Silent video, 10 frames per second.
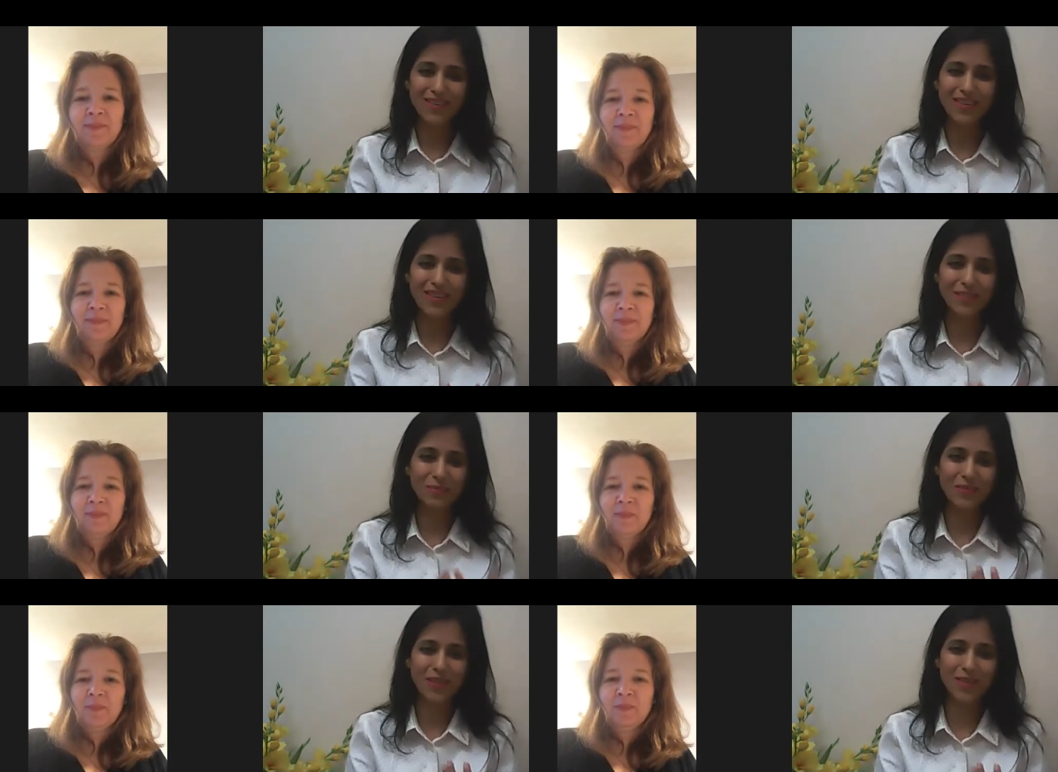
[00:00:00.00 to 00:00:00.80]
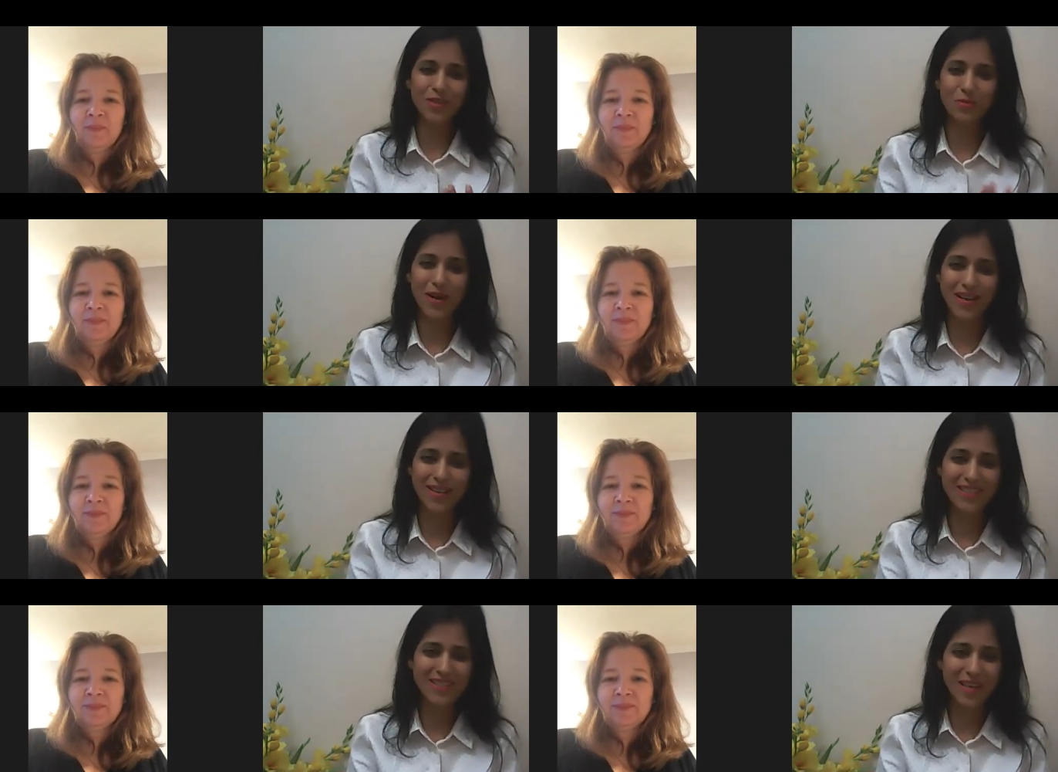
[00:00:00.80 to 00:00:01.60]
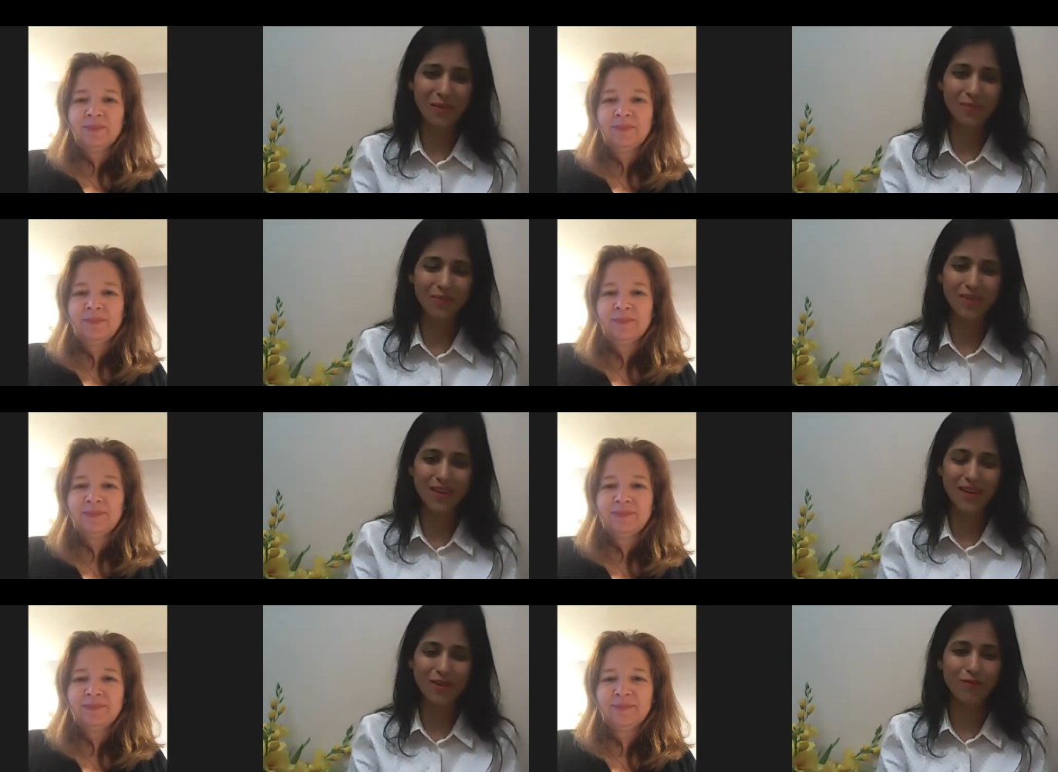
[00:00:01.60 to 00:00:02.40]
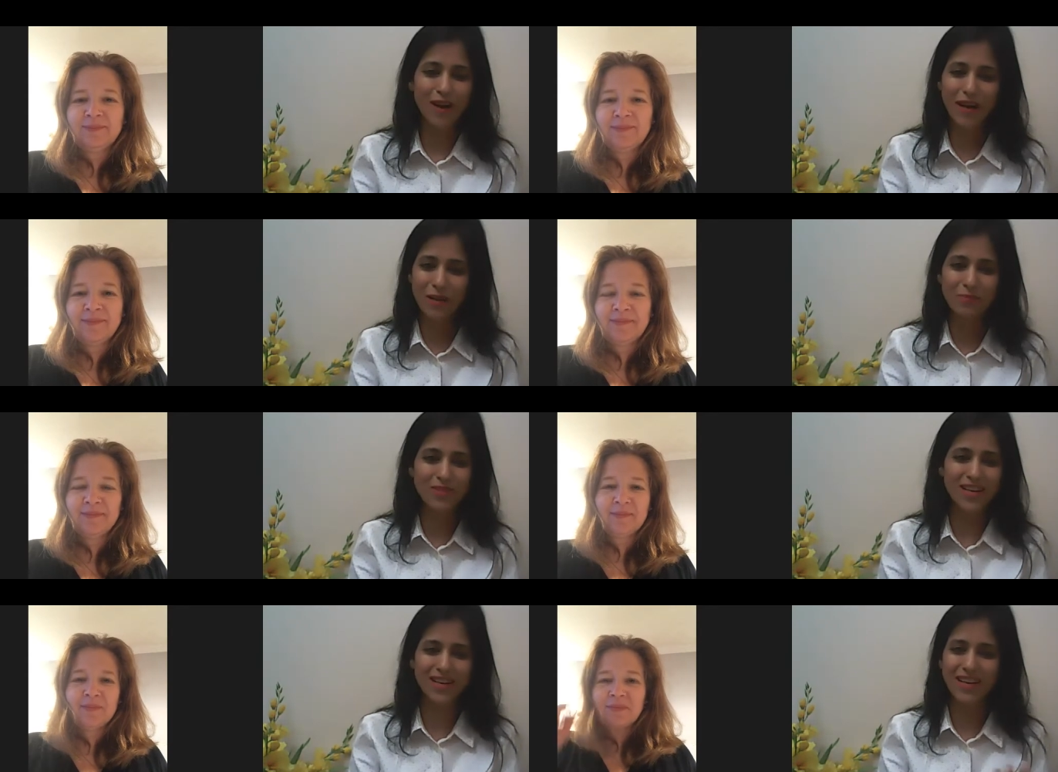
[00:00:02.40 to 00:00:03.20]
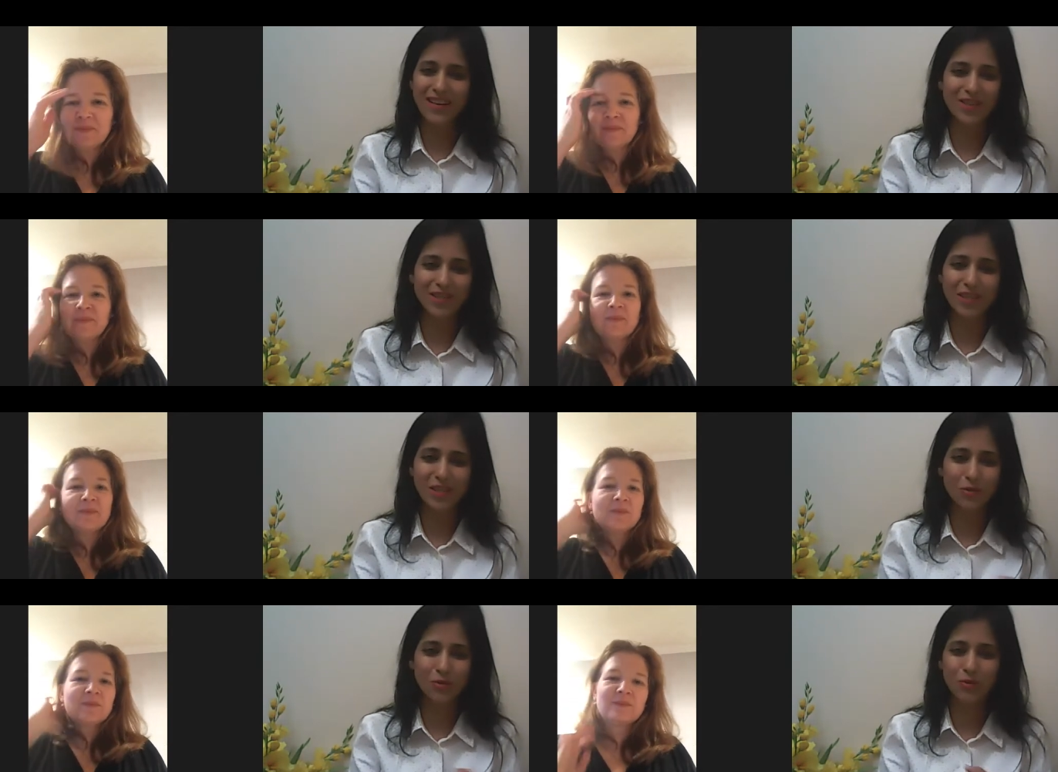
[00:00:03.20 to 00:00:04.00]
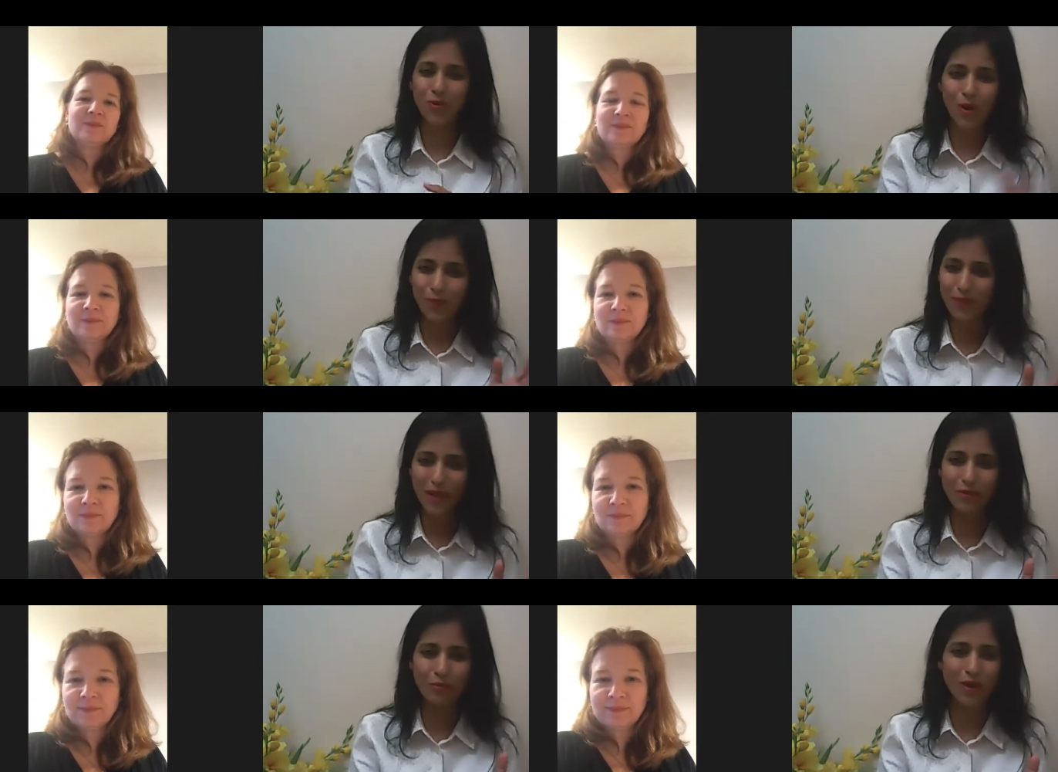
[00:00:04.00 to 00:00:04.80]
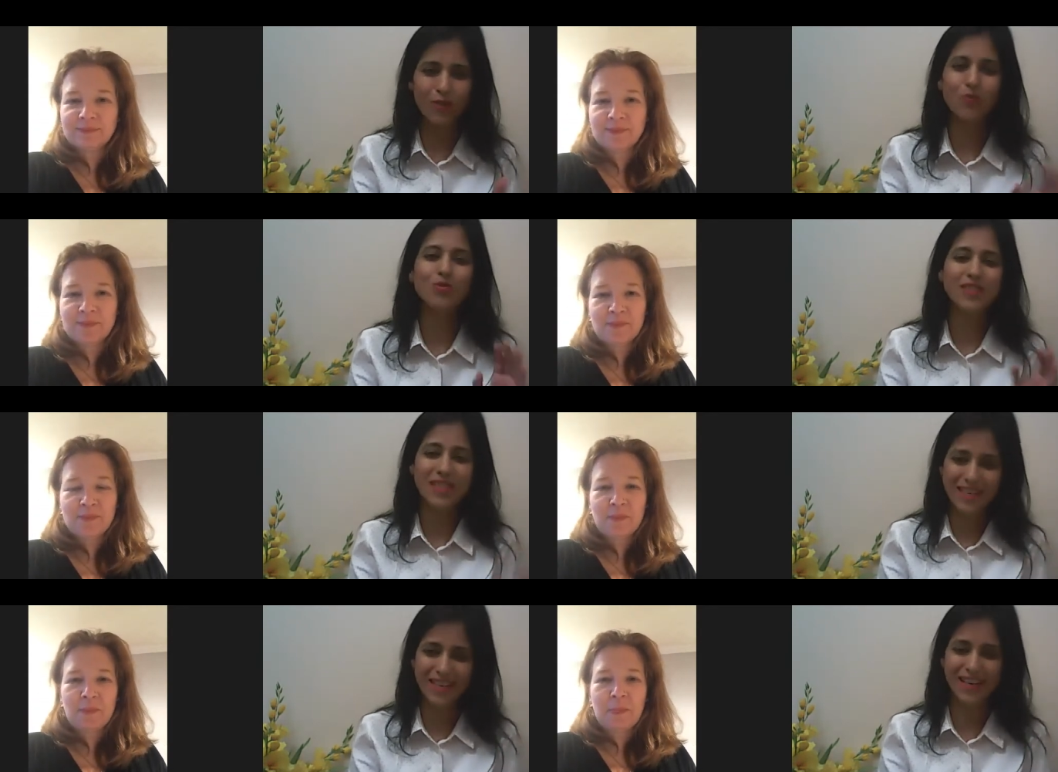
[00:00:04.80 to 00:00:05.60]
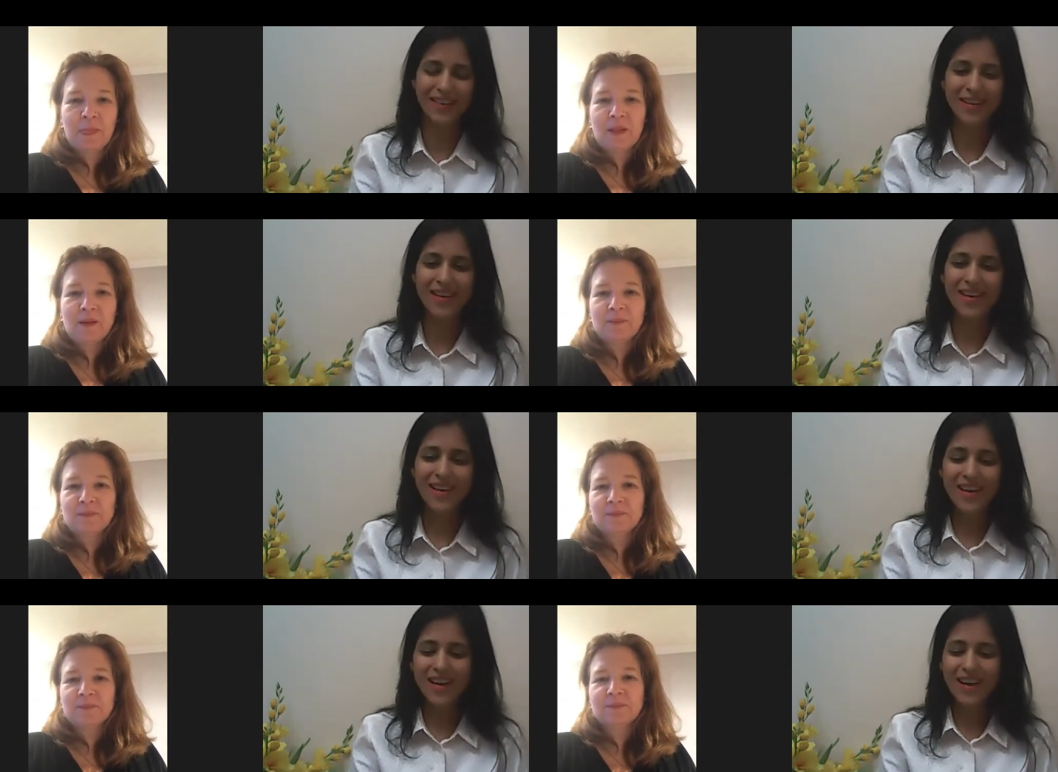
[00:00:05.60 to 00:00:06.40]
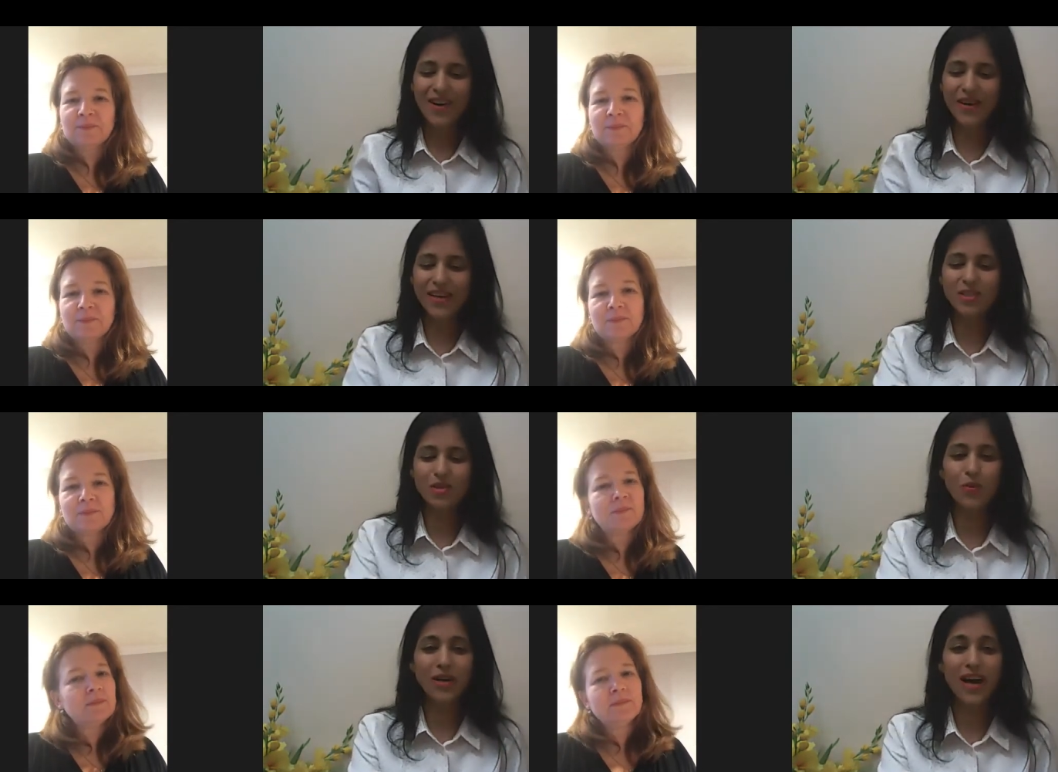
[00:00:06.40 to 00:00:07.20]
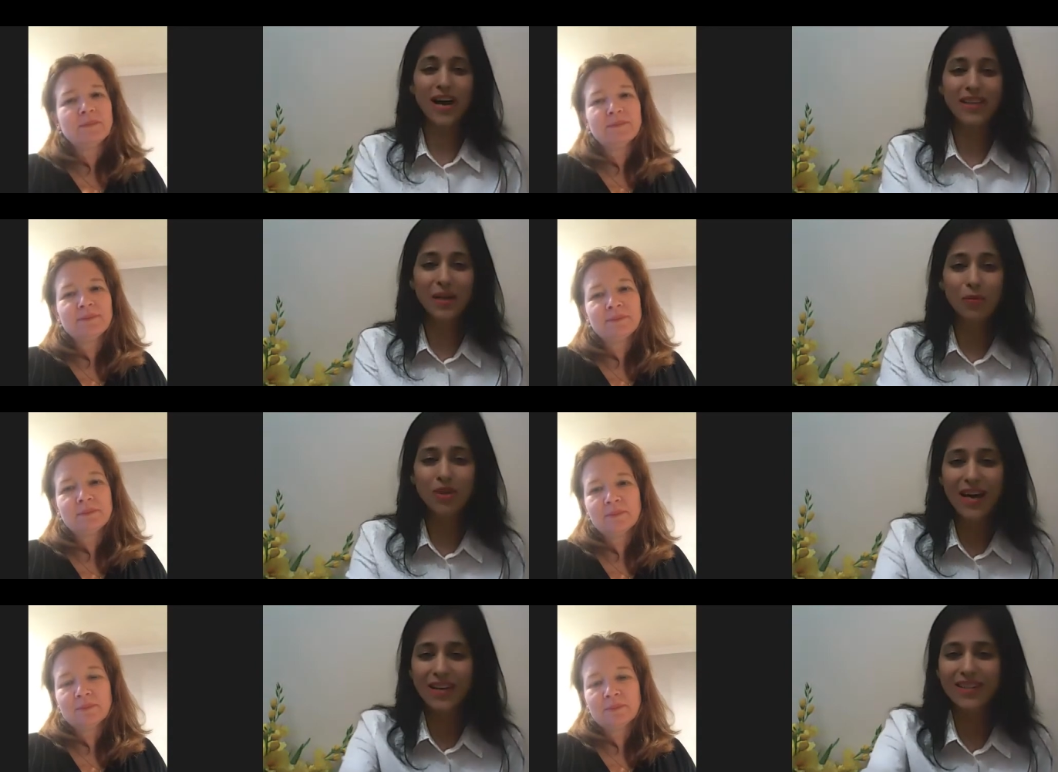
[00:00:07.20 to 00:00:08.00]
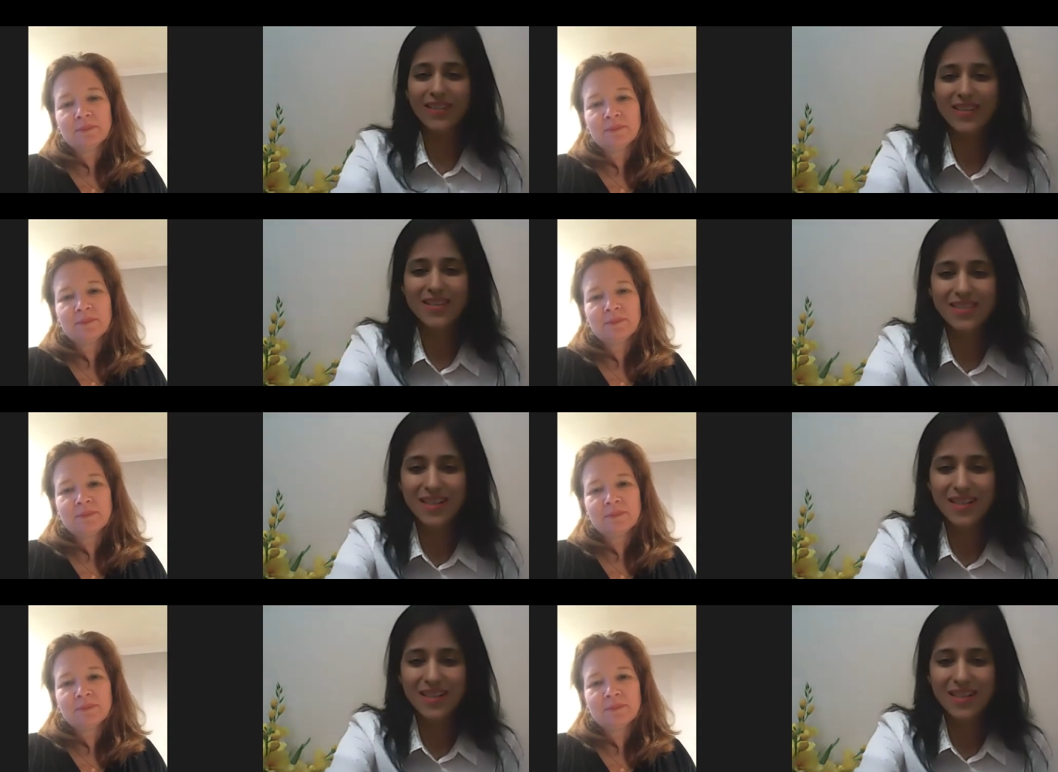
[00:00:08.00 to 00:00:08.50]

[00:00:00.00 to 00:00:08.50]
Speaker 1: uh, you know spreading the same uh, vibes and energy to everyone who's needing it okay so what other modalities